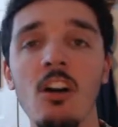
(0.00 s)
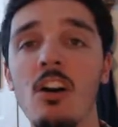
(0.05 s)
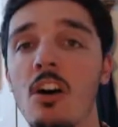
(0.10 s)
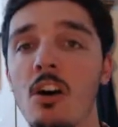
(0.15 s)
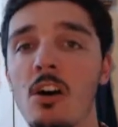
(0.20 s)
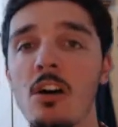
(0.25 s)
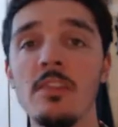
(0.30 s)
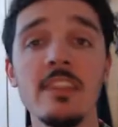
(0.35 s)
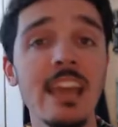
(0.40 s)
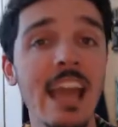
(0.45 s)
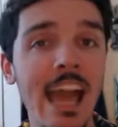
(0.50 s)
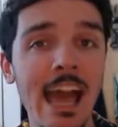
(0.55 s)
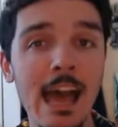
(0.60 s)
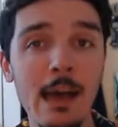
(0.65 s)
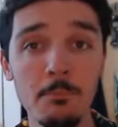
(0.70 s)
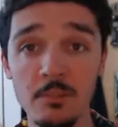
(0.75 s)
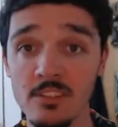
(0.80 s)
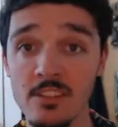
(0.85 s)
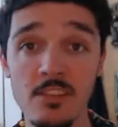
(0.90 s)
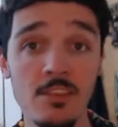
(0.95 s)
on the
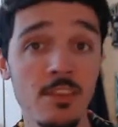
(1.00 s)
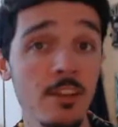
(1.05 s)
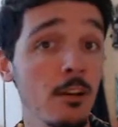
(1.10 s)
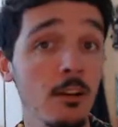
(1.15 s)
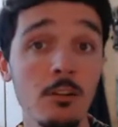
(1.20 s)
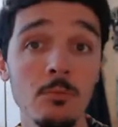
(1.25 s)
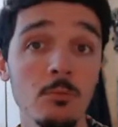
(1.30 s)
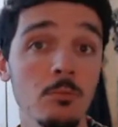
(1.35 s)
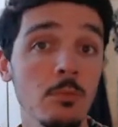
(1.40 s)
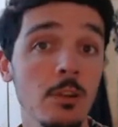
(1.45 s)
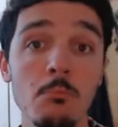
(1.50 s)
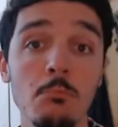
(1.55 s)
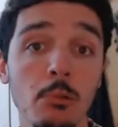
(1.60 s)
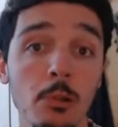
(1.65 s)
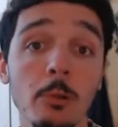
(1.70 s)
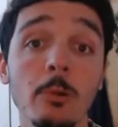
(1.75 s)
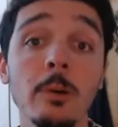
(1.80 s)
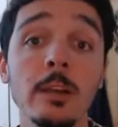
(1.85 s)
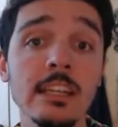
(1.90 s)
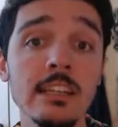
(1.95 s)
apps that their
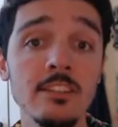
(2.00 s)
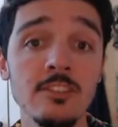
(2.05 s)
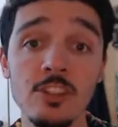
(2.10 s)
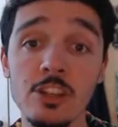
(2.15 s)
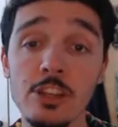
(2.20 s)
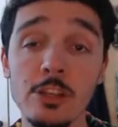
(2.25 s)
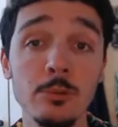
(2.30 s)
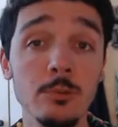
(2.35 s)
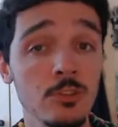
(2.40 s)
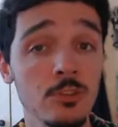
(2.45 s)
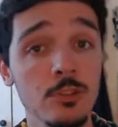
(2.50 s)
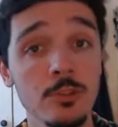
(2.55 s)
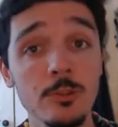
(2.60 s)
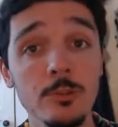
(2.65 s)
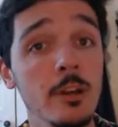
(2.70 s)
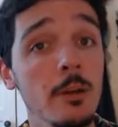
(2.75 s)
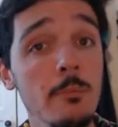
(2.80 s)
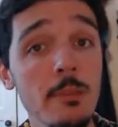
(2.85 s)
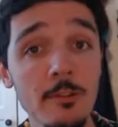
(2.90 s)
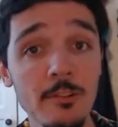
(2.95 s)
employees use to
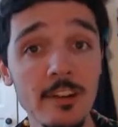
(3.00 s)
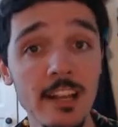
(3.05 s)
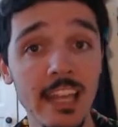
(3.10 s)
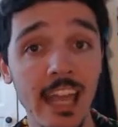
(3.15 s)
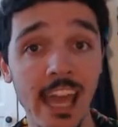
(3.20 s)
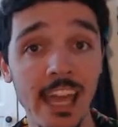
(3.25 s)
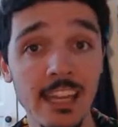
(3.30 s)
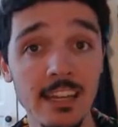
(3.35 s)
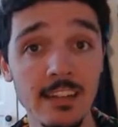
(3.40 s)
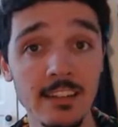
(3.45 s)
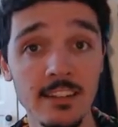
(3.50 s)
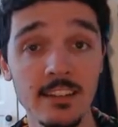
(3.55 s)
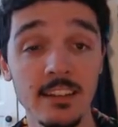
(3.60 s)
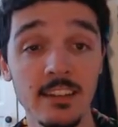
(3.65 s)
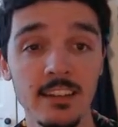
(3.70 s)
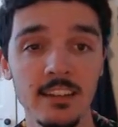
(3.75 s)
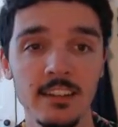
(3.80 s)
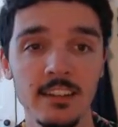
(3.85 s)
communicate.